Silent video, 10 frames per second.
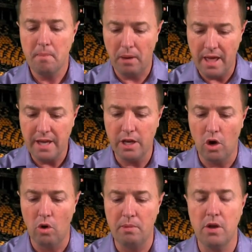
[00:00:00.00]
Playing at
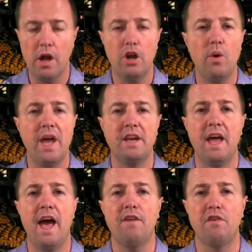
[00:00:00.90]
home here, I know
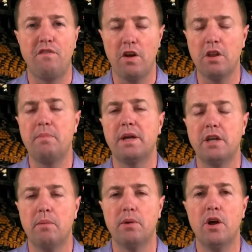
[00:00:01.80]
8.5, a fairly big
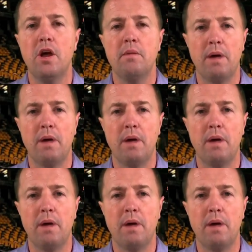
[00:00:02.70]
number,